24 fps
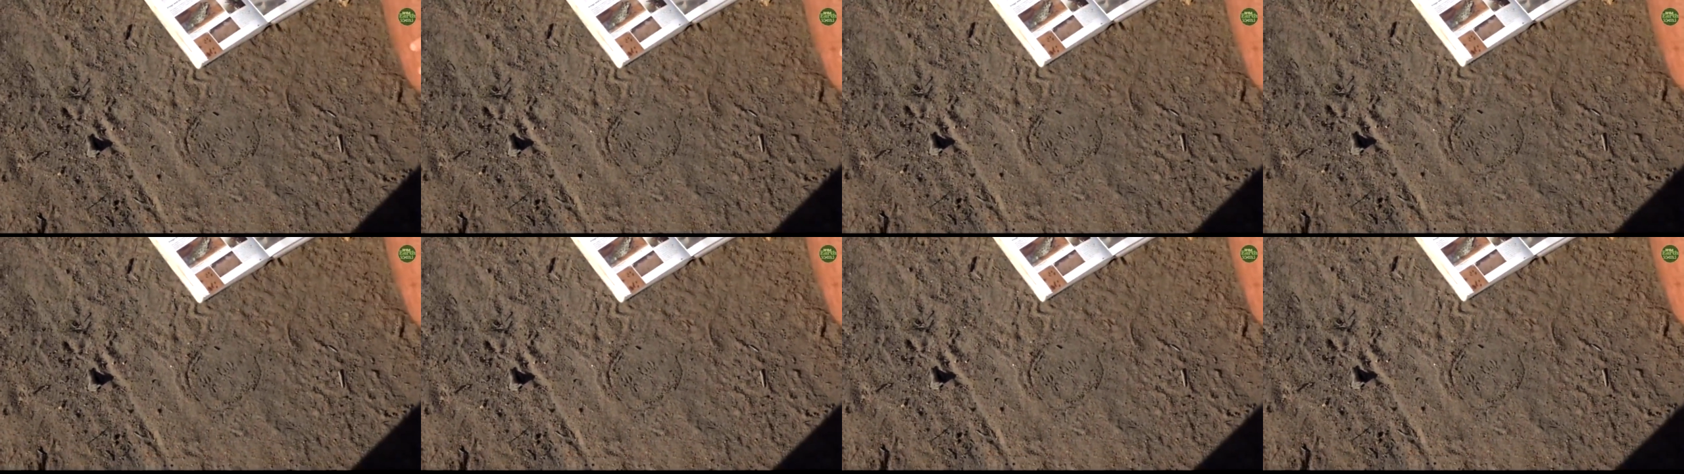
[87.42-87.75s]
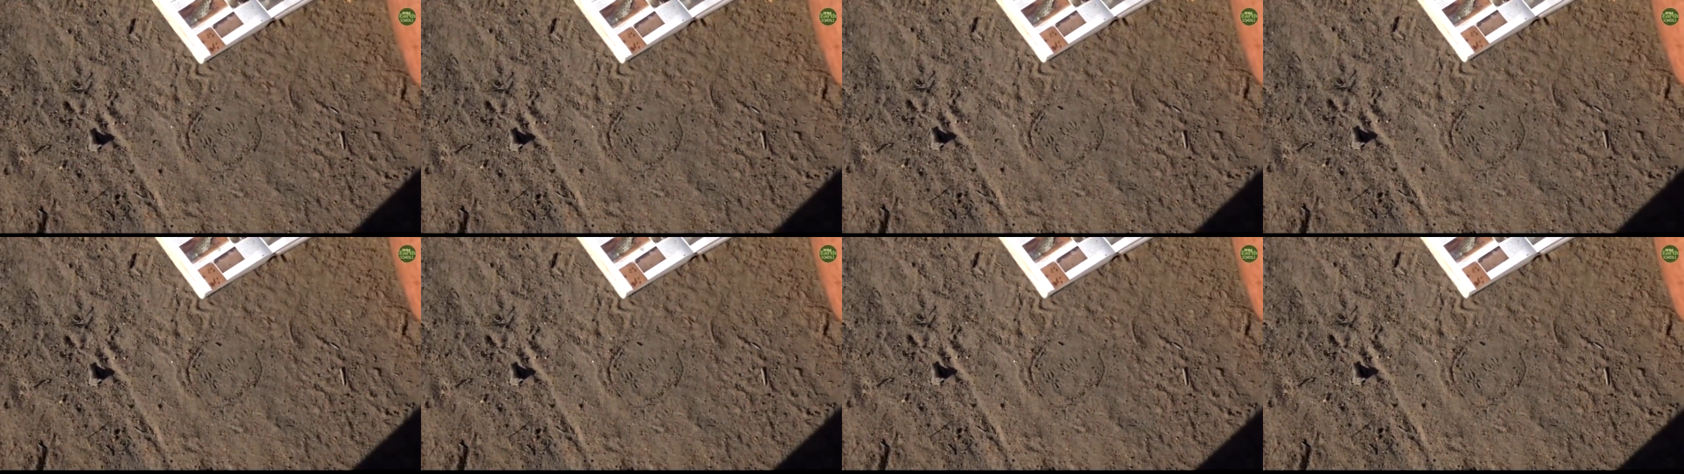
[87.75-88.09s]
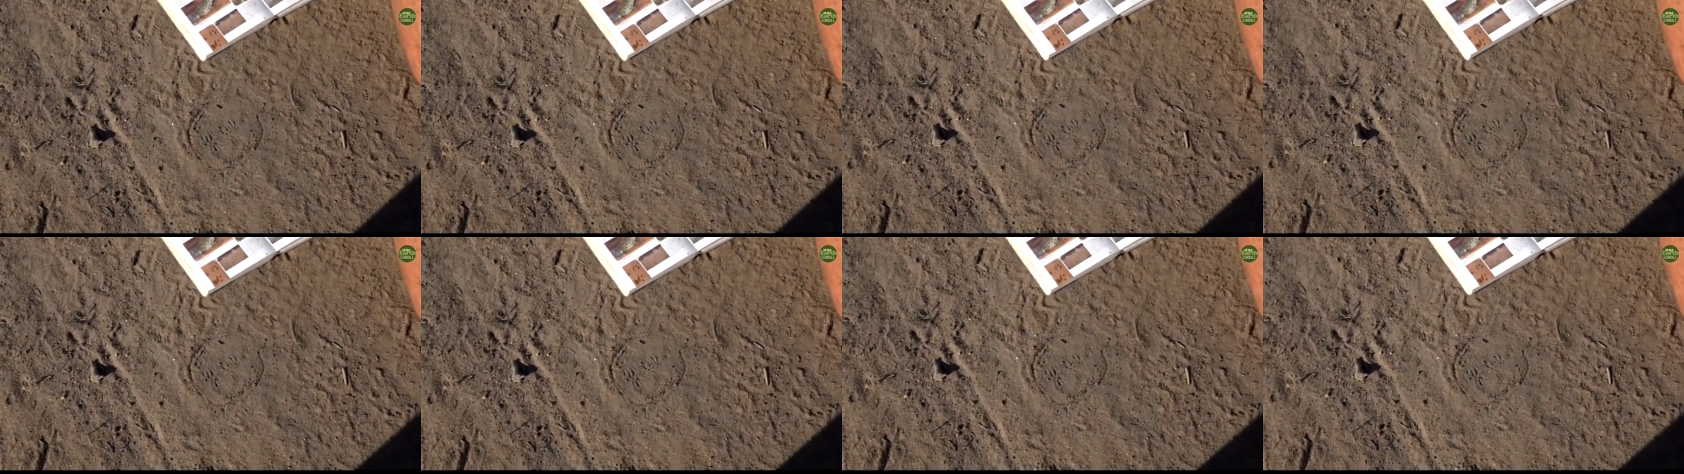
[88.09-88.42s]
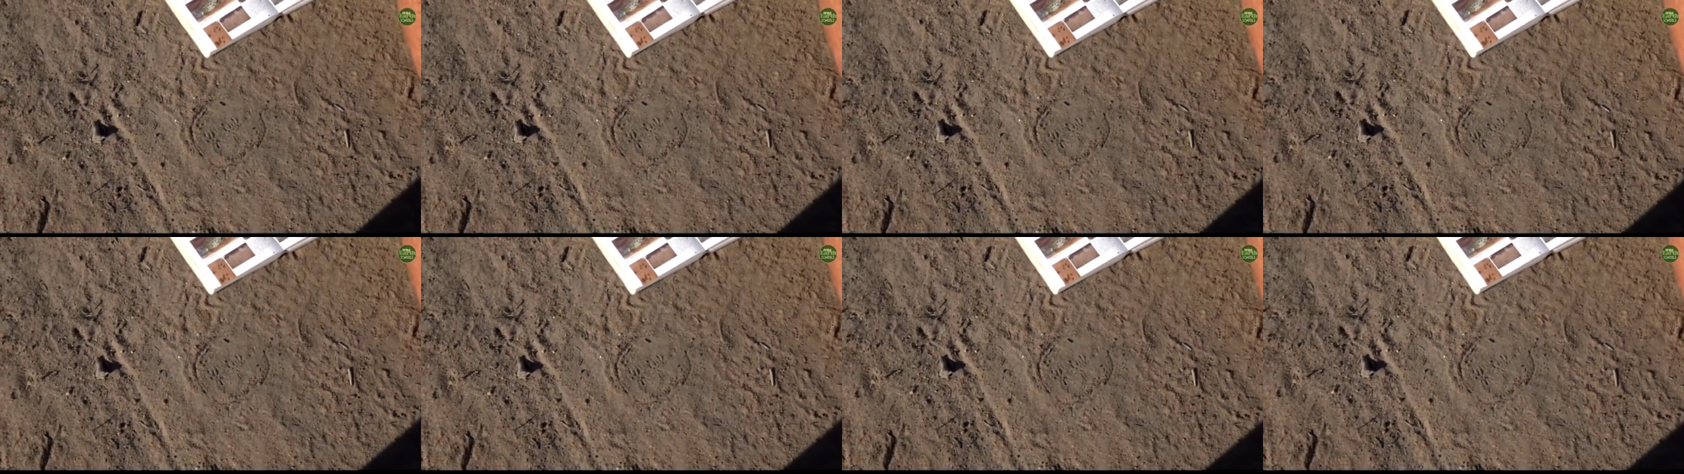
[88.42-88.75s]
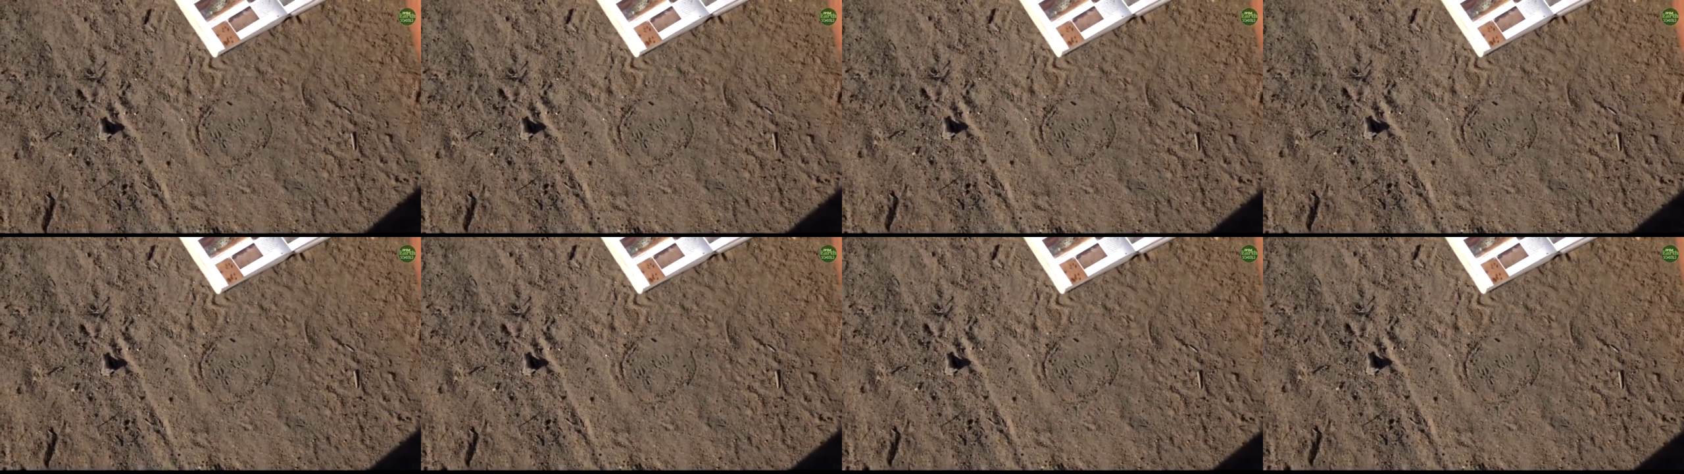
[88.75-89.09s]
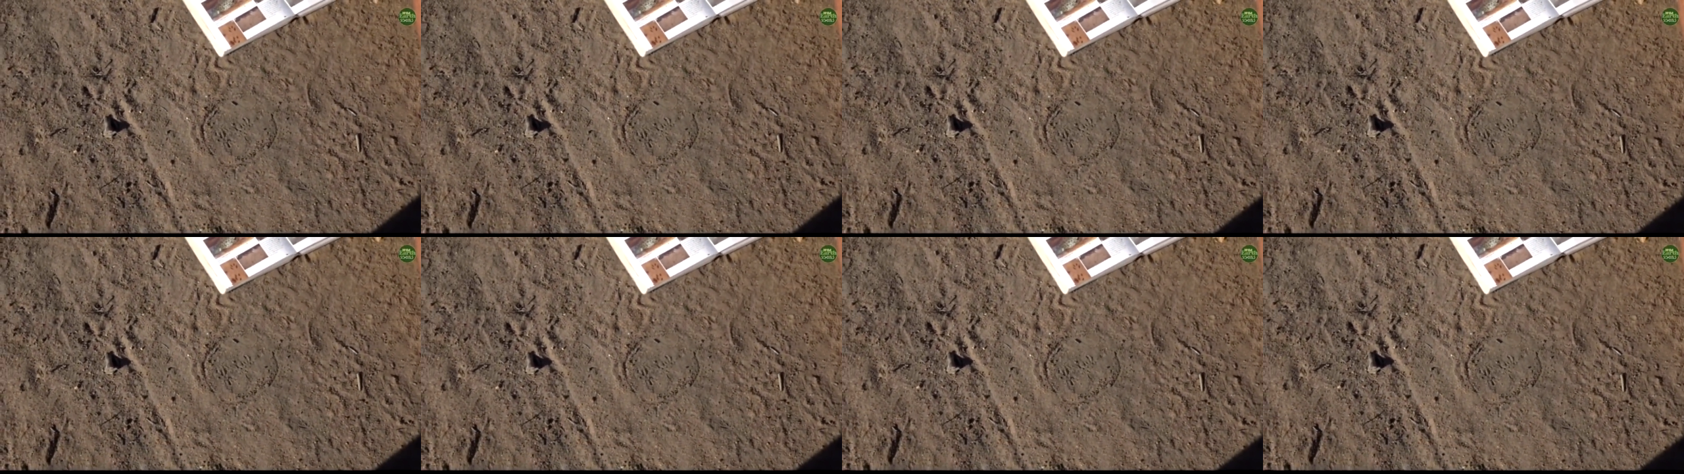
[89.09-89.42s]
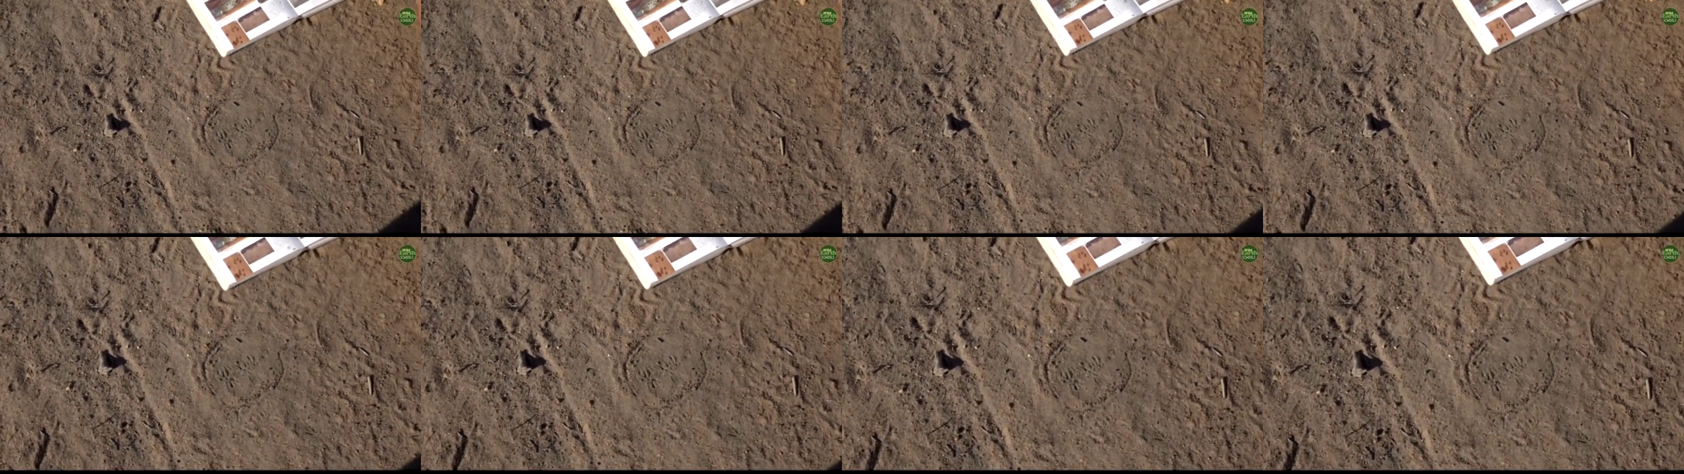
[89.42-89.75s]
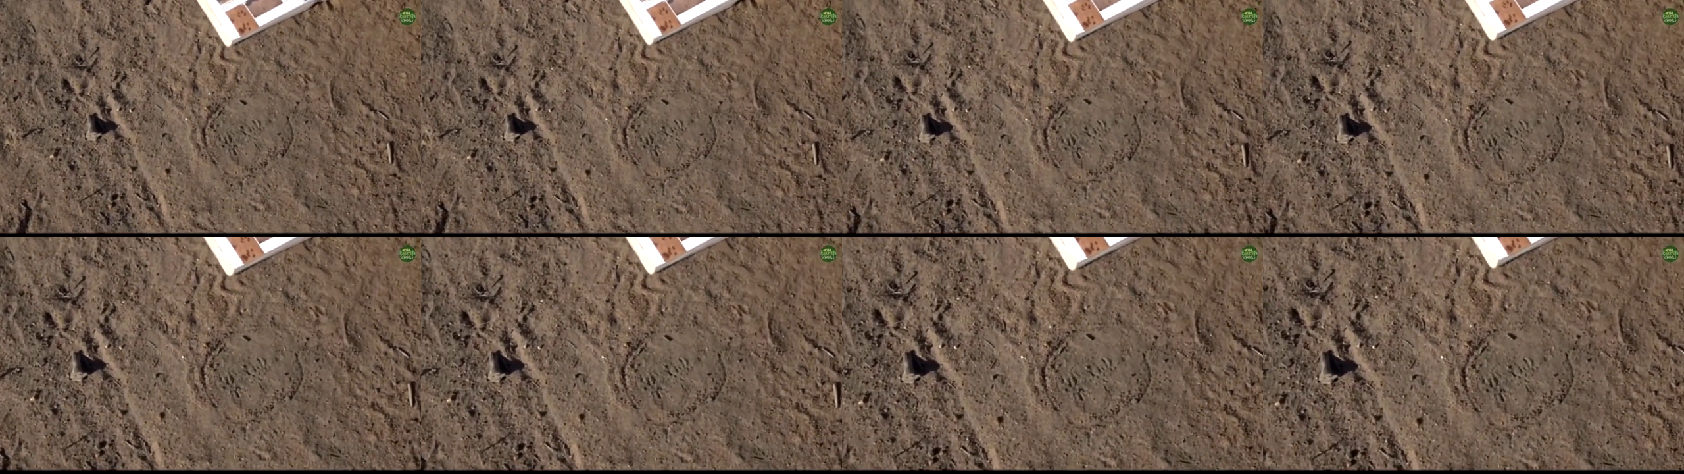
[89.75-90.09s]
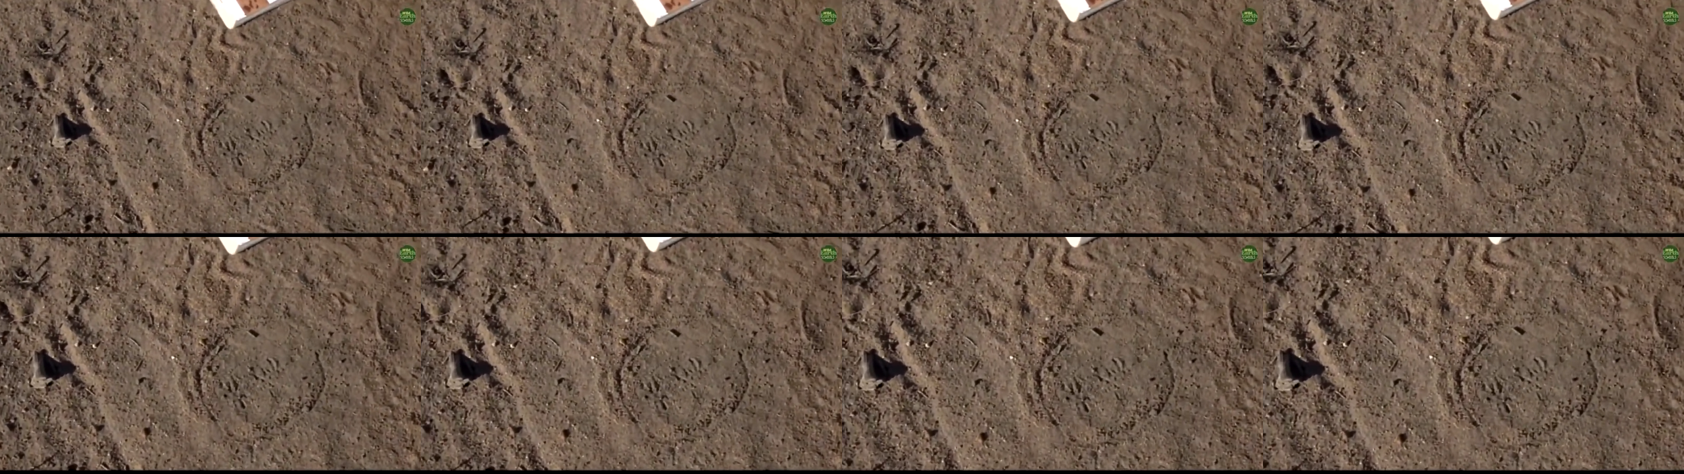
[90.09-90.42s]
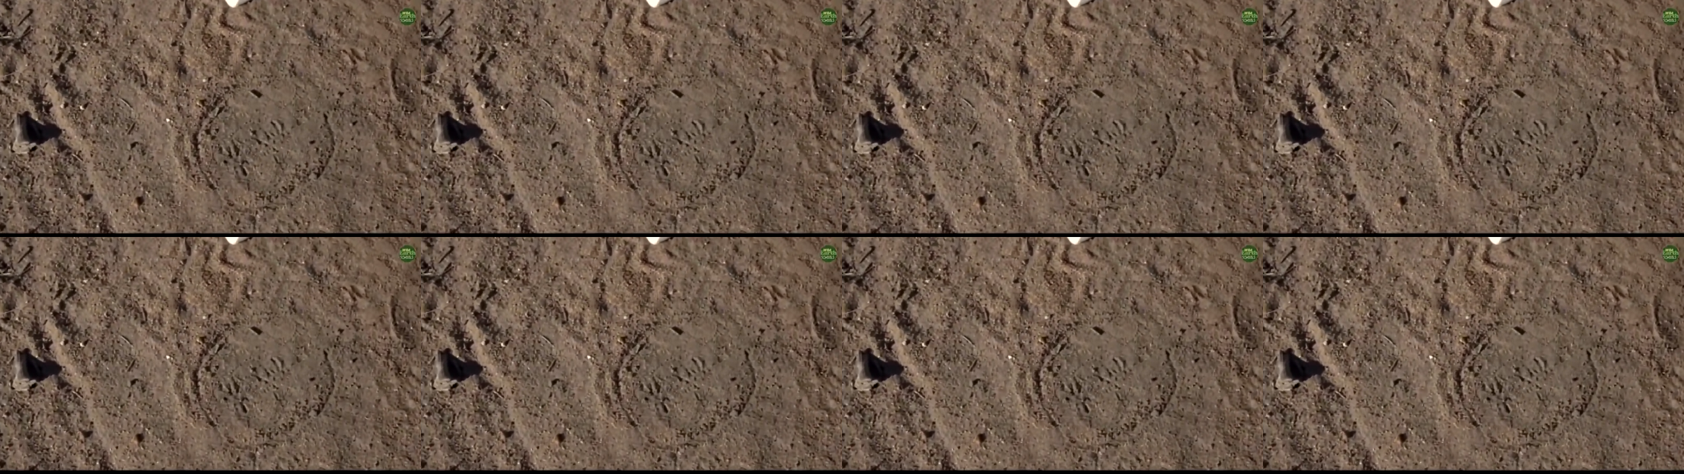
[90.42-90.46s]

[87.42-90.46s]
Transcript: No face is visible, so there are no lips to read.